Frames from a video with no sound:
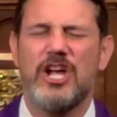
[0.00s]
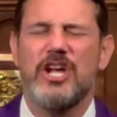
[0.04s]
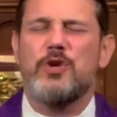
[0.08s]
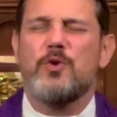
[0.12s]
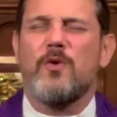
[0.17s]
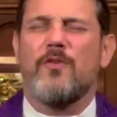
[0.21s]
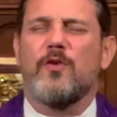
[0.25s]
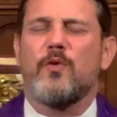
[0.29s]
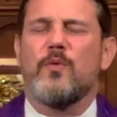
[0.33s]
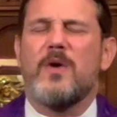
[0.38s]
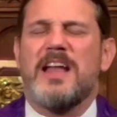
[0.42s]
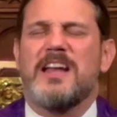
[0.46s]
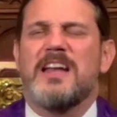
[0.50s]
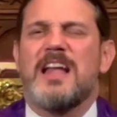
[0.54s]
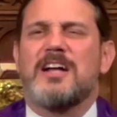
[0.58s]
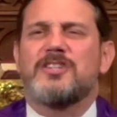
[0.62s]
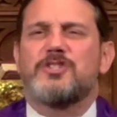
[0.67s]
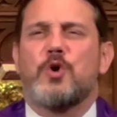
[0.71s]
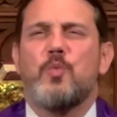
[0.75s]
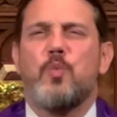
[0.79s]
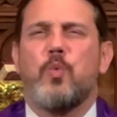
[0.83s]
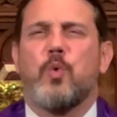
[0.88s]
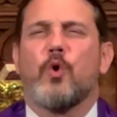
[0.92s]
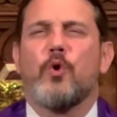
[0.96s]
you have a right not
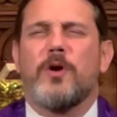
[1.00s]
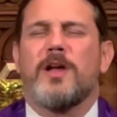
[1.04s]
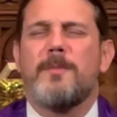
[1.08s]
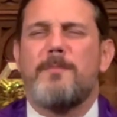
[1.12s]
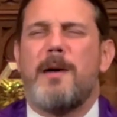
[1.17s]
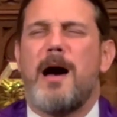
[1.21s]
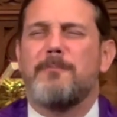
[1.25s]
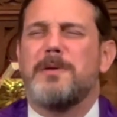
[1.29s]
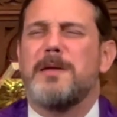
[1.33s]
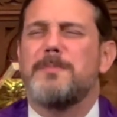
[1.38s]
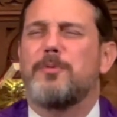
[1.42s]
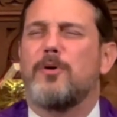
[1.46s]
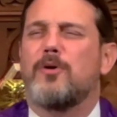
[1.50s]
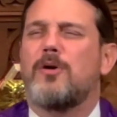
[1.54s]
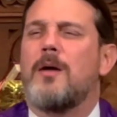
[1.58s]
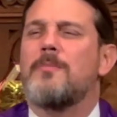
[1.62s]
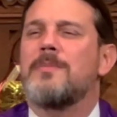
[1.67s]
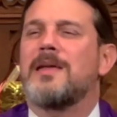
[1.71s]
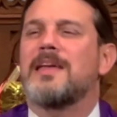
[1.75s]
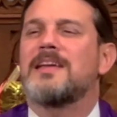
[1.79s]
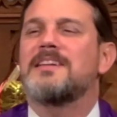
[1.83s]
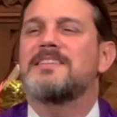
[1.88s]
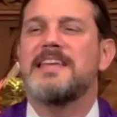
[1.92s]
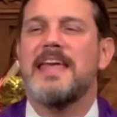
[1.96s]
to worry about people
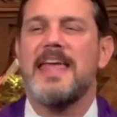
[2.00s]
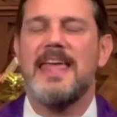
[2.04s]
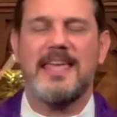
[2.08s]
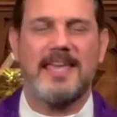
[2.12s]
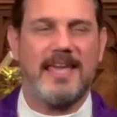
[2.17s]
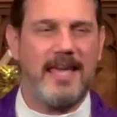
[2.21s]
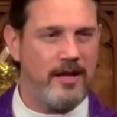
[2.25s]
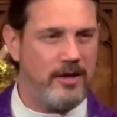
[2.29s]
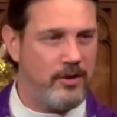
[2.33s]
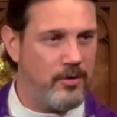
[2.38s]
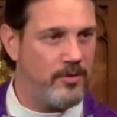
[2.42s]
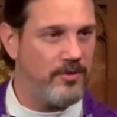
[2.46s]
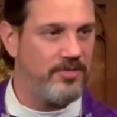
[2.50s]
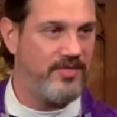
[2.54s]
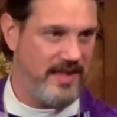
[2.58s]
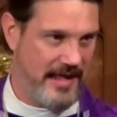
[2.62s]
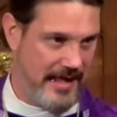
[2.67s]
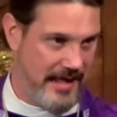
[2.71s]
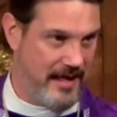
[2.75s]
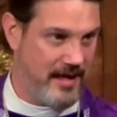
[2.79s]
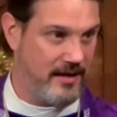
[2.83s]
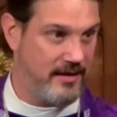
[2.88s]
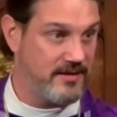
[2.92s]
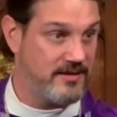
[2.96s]
coming and taking your
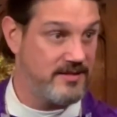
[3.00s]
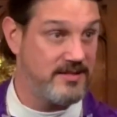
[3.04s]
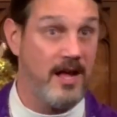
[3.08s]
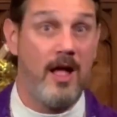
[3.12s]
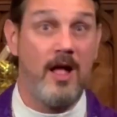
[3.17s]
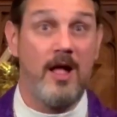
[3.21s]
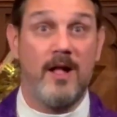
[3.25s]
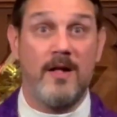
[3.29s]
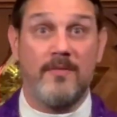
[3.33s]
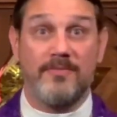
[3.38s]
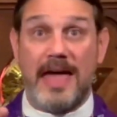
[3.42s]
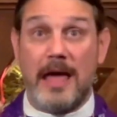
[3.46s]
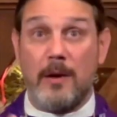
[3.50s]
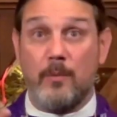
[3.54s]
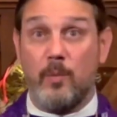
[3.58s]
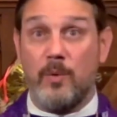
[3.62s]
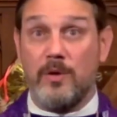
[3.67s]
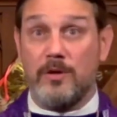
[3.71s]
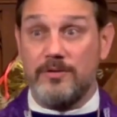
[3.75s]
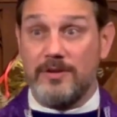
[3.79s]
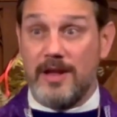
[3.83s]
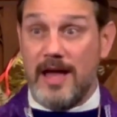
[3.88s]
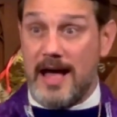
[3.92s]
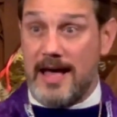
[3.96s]
things. That
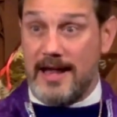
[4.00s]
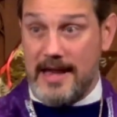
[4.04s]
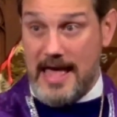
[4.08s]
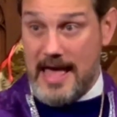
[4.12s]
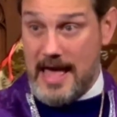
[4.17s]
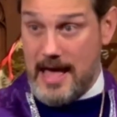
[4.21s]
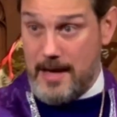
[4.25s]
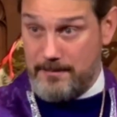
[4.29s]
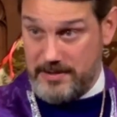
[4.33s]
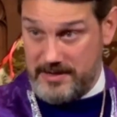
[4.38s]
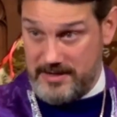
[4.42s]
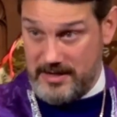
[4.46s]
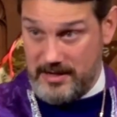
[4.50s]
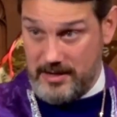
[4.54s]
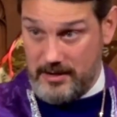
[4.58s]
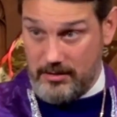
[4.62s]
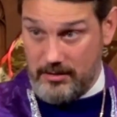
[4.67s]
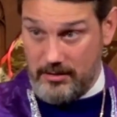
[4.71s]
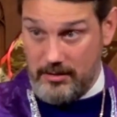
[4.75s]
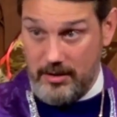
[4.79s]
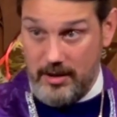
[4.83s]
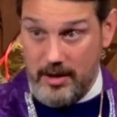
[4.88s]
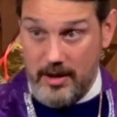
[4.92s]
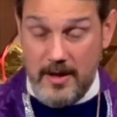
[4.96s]
will not happen here.
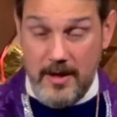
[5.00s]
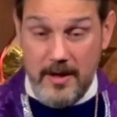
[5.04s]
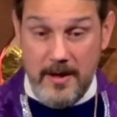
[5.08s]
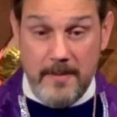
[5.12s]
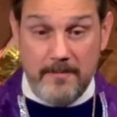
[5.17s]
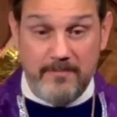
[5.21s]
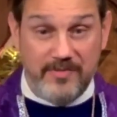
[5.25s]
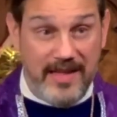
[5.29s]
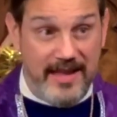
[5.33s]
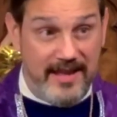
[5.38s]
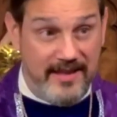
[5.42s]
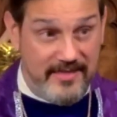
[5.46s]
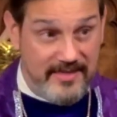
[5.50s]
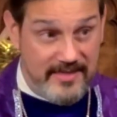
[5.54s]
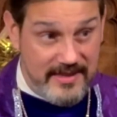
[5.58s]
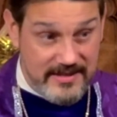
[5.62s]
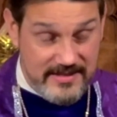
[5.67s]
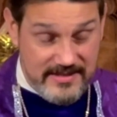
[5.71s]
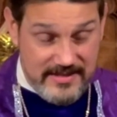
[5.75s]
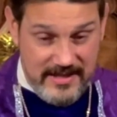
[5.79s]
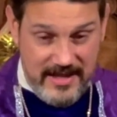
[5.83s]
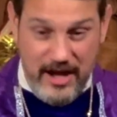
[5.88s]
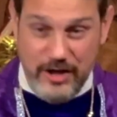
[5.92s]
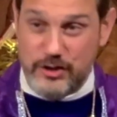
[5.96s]
In
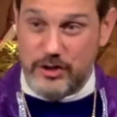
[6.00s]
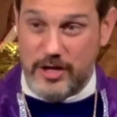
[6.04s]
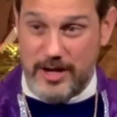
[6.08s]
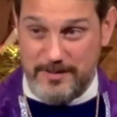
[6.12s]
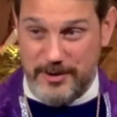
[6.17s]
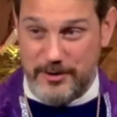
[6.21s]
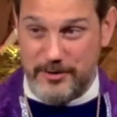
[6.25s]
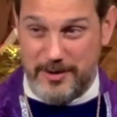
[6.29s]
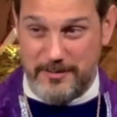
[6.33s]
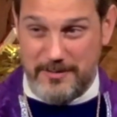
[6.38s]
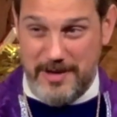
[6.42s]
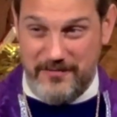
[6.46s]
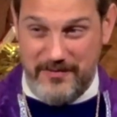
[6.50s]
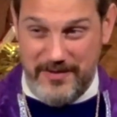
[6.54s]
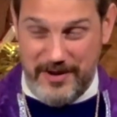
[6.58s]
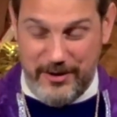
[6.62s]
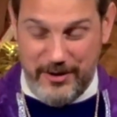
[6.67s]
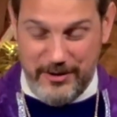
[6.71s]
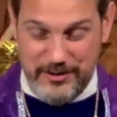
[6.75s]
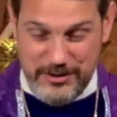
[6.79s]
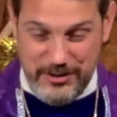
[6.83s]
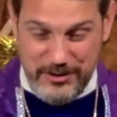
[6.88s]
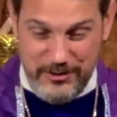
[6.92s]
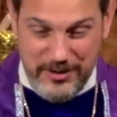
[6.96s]
this, should I be doing my
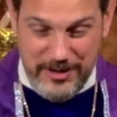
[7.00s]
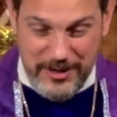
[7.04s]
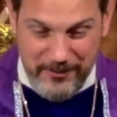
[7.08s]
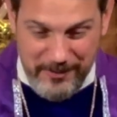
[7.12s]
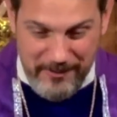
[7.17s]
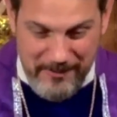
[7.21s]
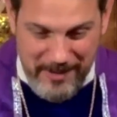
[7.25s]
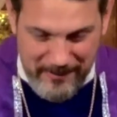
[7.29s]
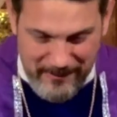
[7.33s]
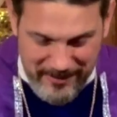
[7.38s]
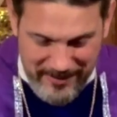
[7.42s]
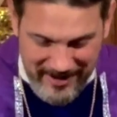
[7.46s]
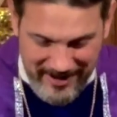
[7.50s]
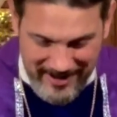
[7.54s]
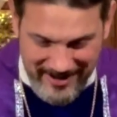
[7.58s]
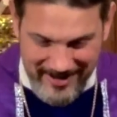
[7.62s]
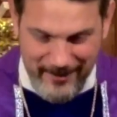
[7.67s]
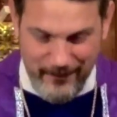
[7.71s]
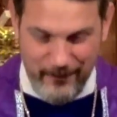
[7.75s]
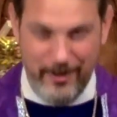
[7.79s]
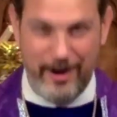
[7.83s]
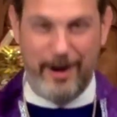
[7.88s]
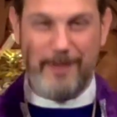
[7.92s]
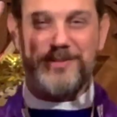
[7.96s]
fingers so you can remember?
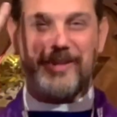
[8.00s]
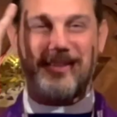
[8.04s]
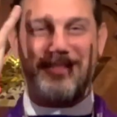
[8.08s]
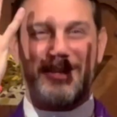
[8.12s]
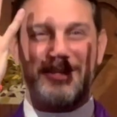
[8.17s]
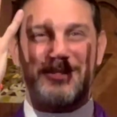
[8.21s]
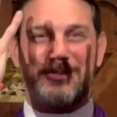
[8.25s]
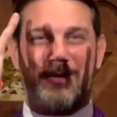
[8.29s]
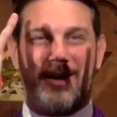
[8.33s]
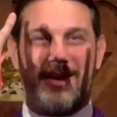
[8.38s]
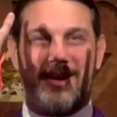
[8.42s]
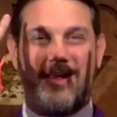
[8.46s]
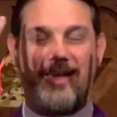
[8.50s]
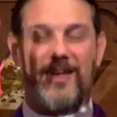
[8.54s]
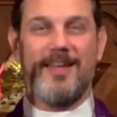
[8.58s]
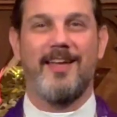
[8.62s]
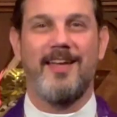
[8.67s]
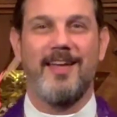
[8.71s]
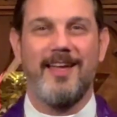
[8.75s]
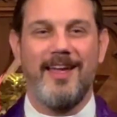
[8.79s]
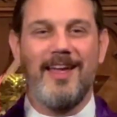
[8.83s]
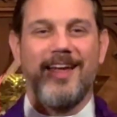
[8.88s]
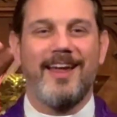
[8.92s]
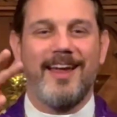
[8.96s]
We're up to this one.
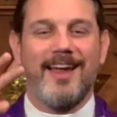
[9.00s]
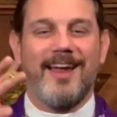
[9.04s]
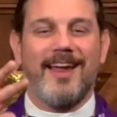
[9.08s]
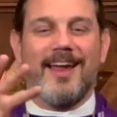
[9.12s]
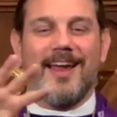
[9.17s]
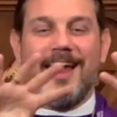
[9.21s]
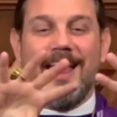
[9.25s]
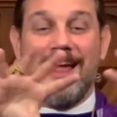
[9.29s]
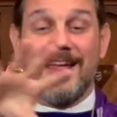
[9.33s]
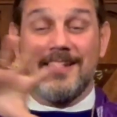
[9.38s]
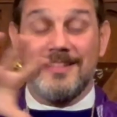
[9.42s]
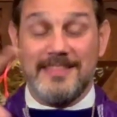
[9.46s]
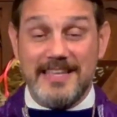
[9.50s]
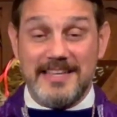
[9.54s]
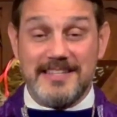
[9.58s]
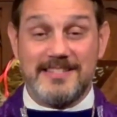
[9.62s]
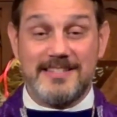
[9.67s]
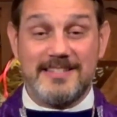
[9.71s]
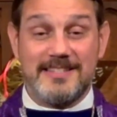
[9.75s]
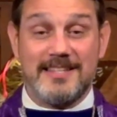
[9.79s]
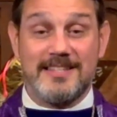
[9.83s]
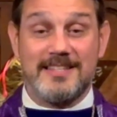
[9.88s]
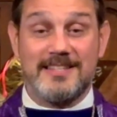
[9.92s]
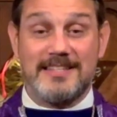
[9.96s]
In this
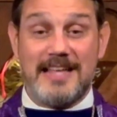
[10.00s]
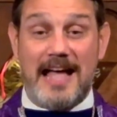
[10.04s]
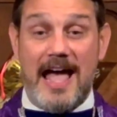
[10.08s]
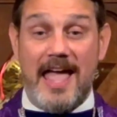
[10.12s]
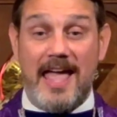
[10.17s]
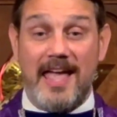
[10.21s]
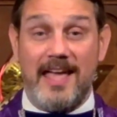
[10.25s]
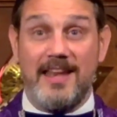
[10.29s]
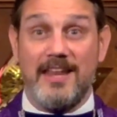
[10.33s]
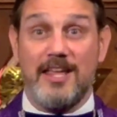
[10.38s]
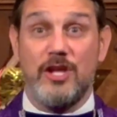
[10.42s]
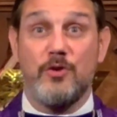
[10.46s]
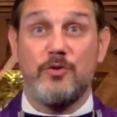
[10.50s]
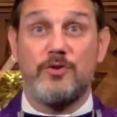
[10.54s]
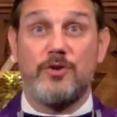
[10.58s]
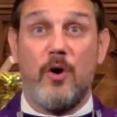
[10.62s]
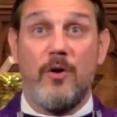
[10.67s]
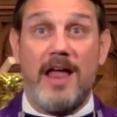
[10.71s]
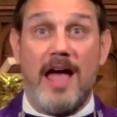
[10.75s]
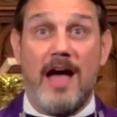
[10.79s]
society, you don't